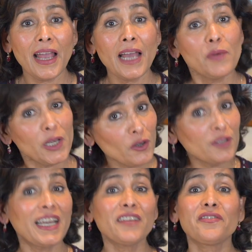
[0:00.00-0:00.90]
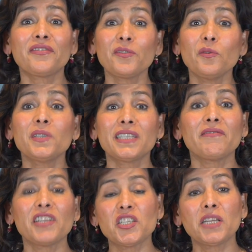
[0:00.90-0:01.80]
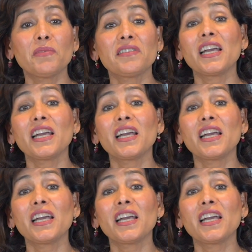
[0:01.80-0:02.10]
And we know that fruits and vegetables,